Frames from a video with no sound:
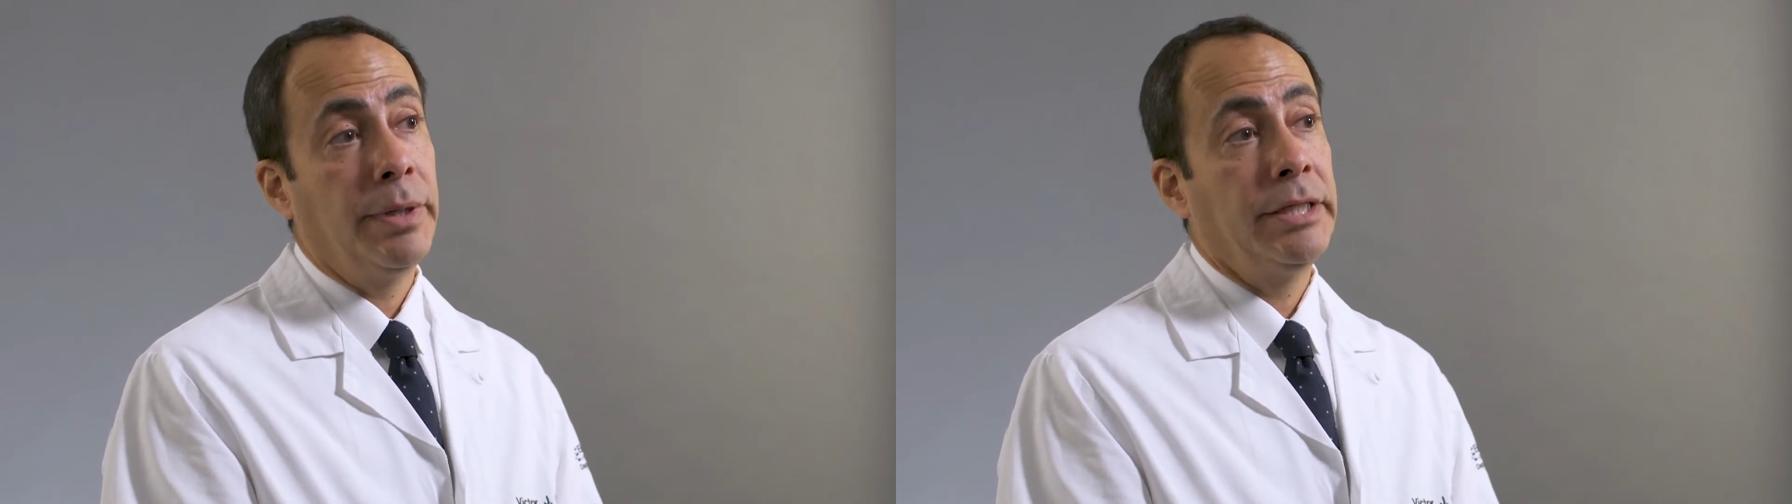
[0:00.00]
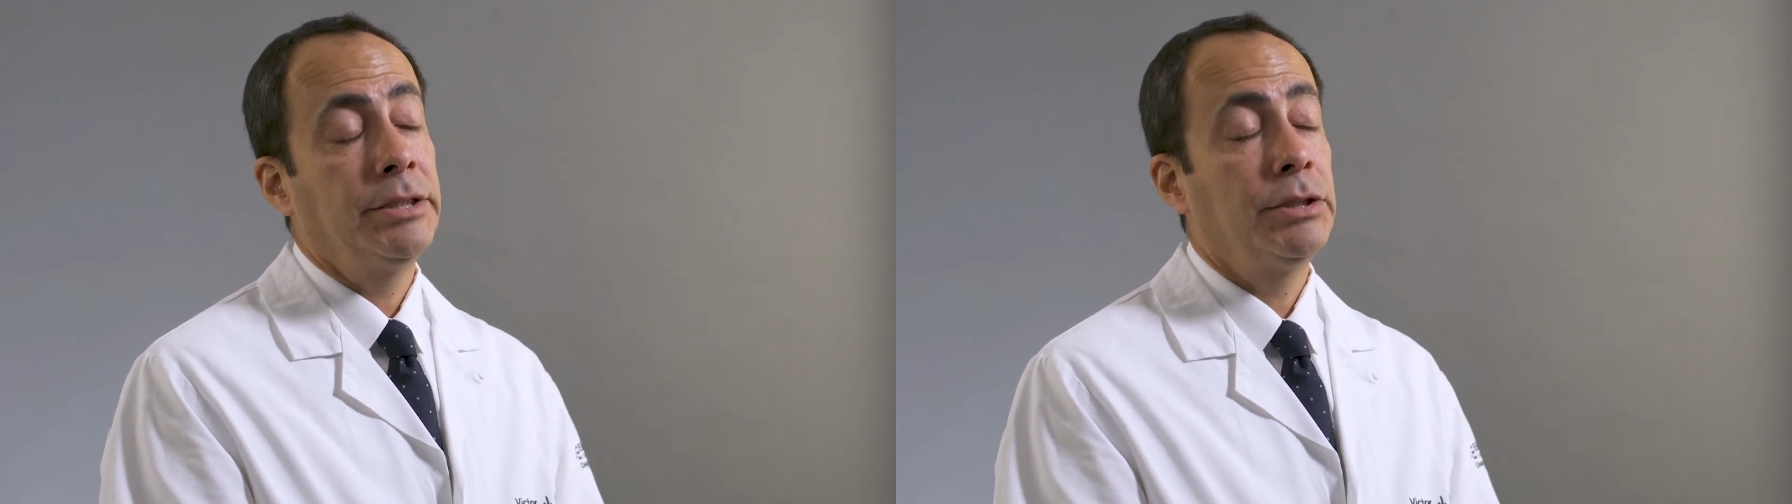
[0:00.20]

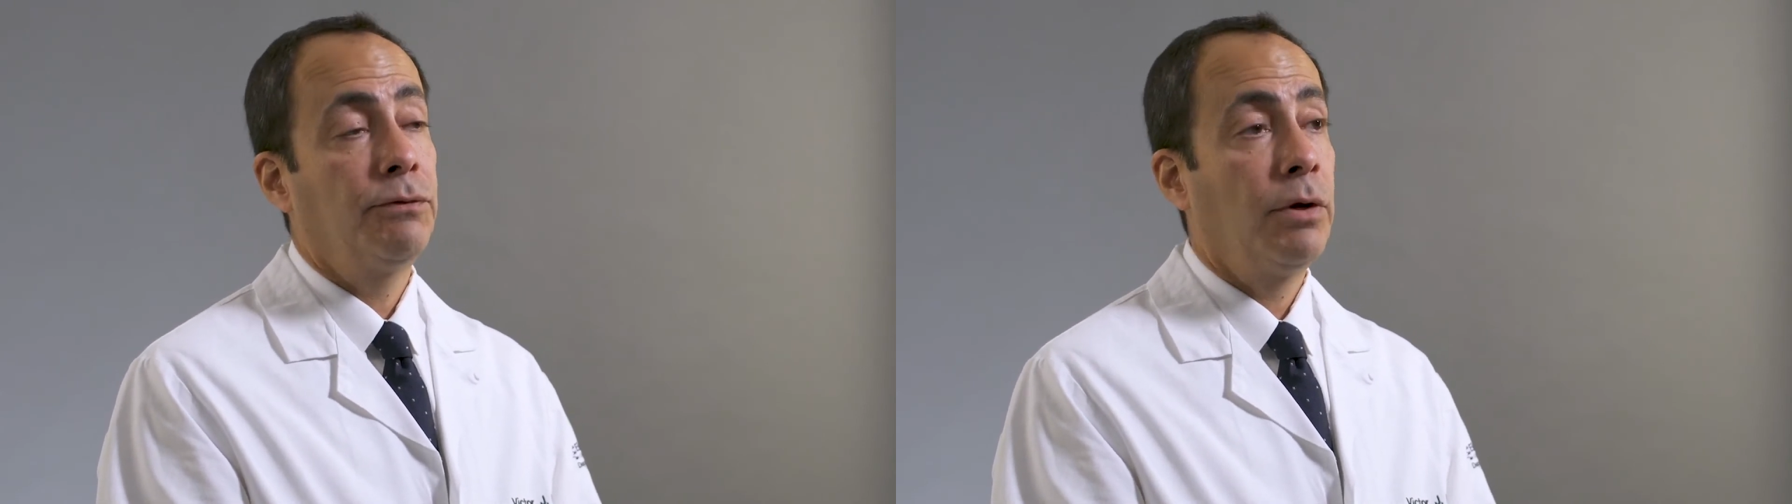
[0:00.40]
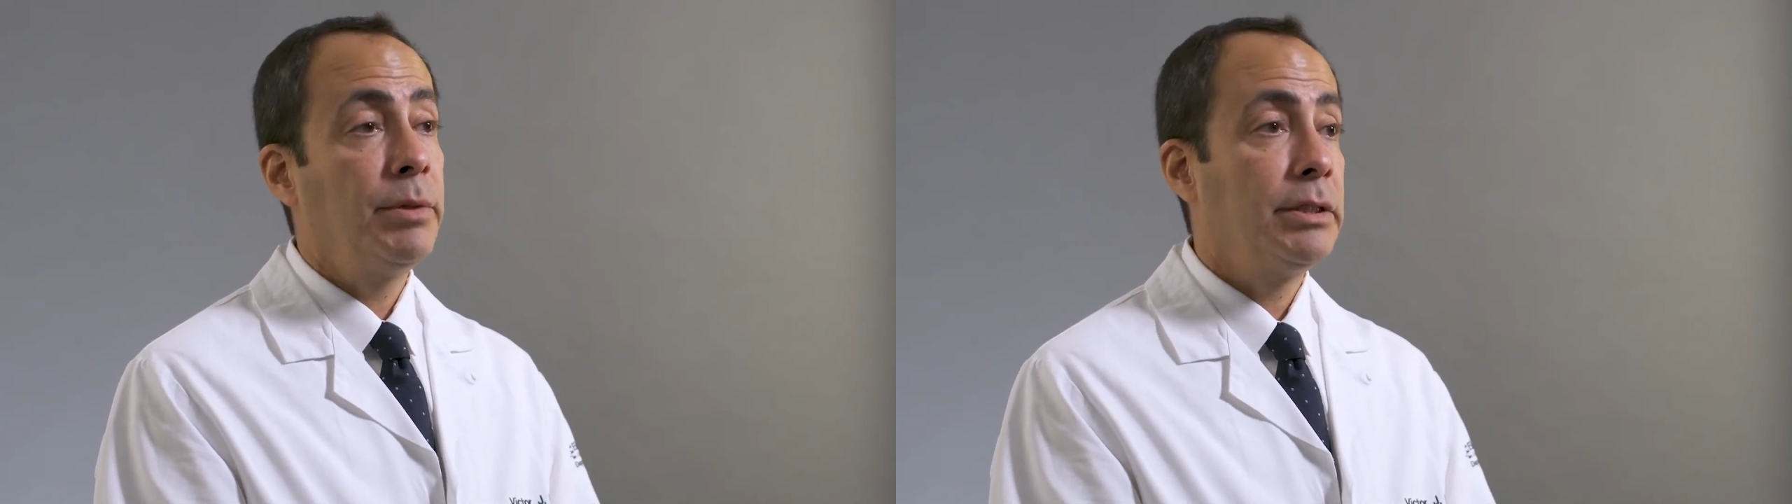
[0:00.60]
patients
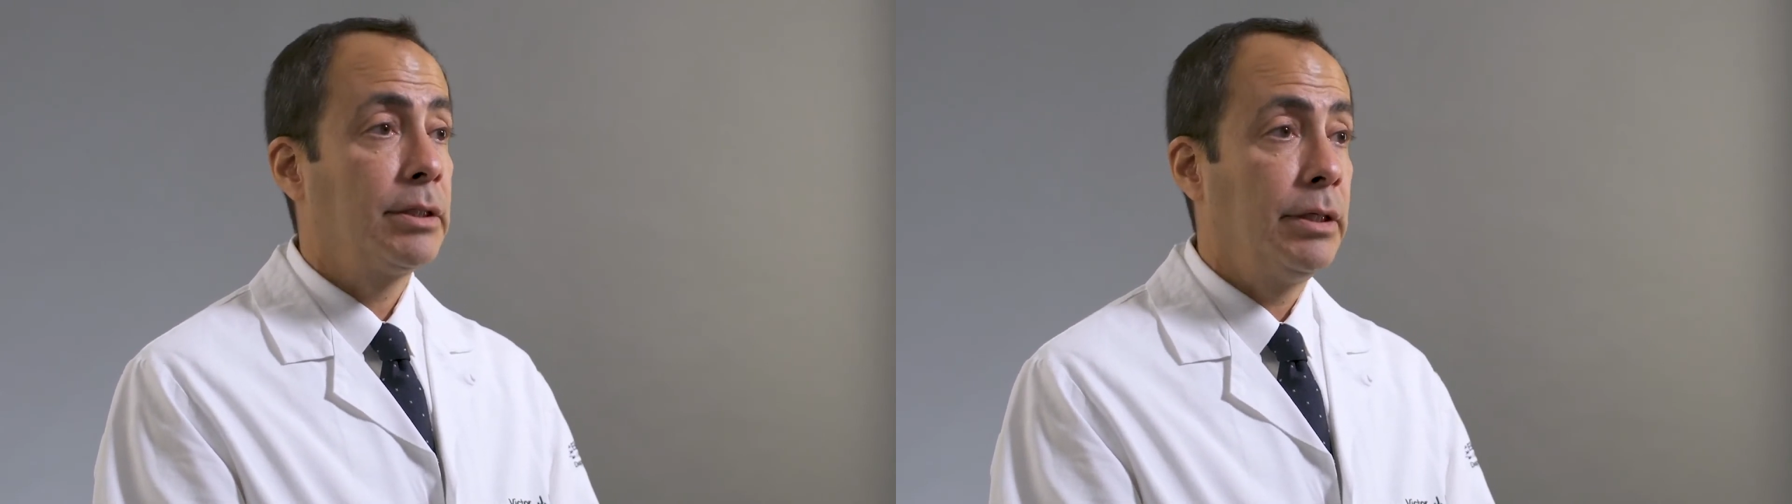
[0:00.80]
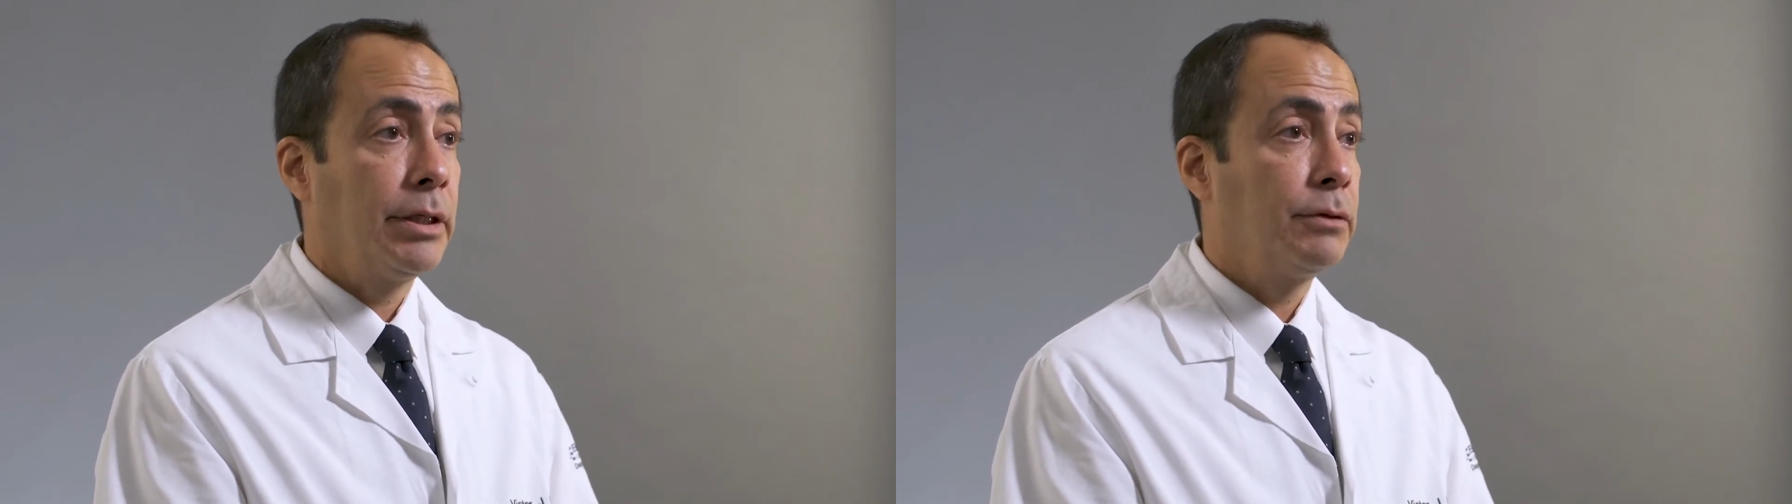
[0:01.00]
from these
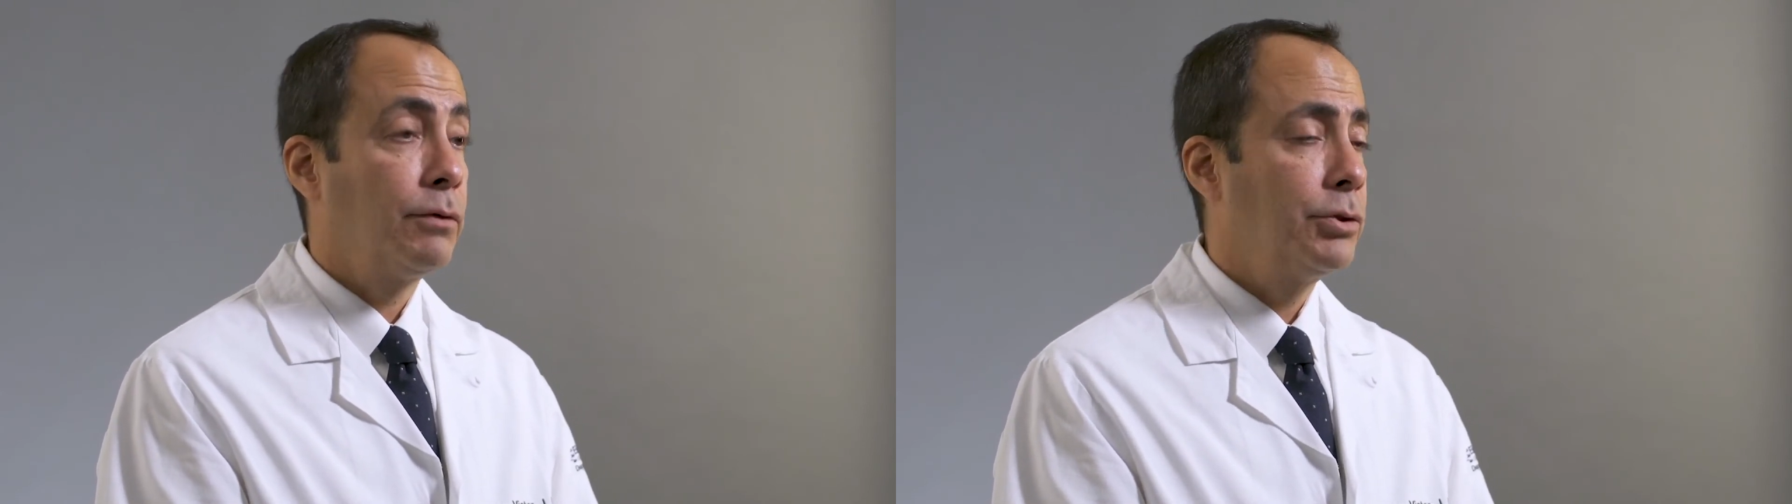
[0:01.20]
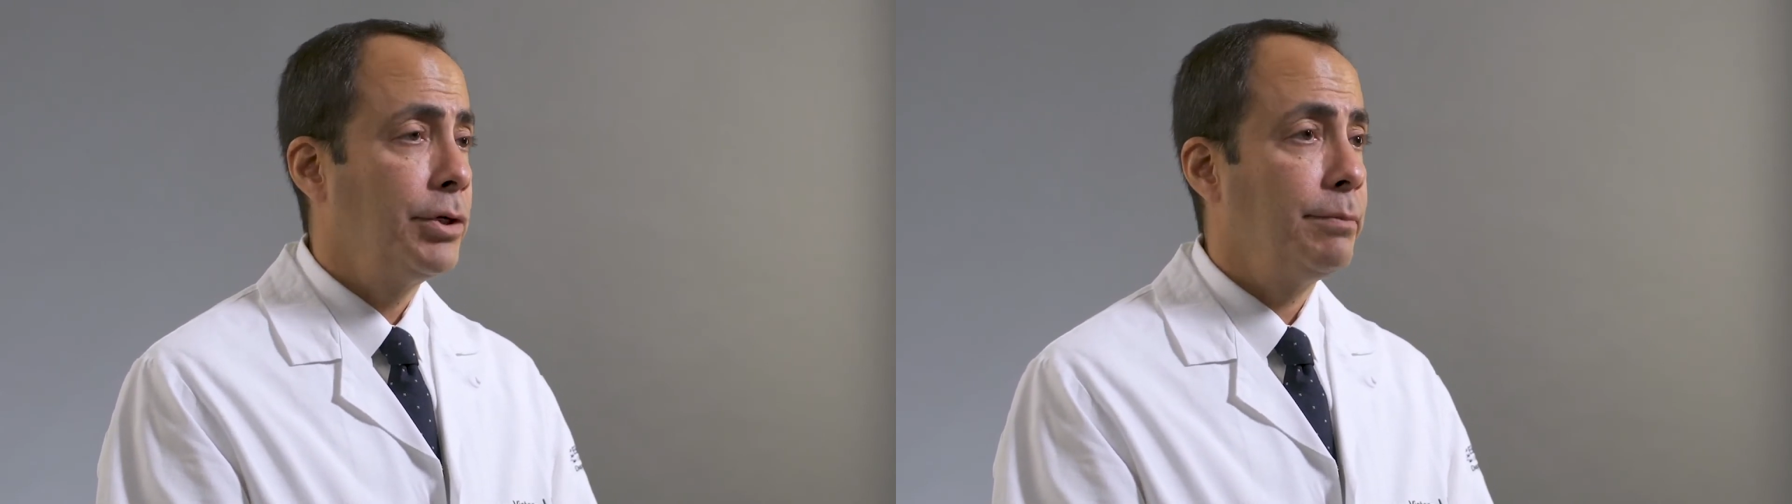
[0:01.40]
clinics
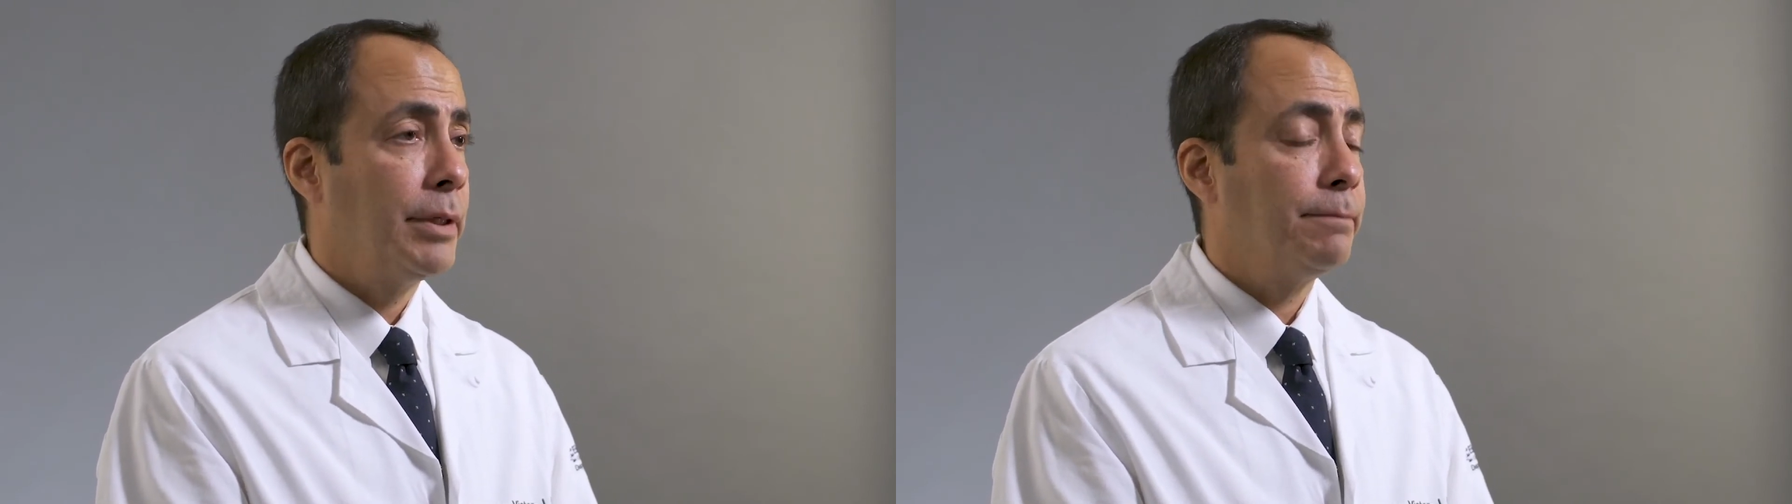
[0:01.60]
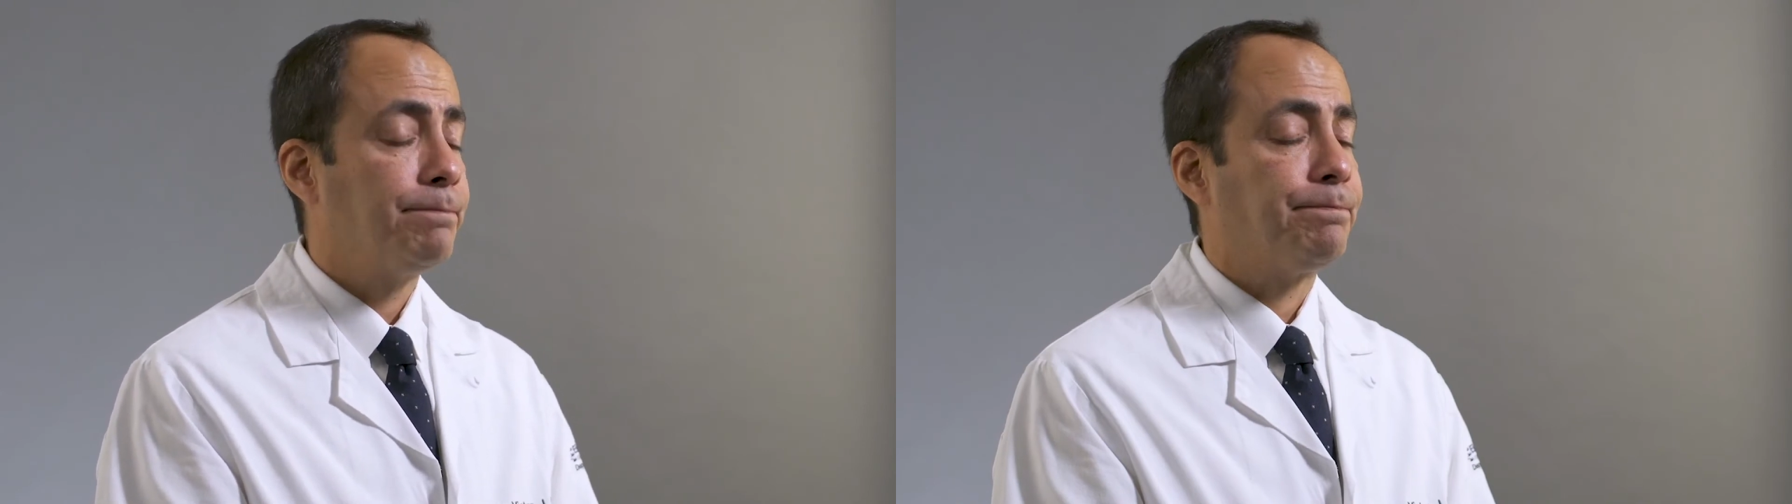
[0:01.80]
for treatment.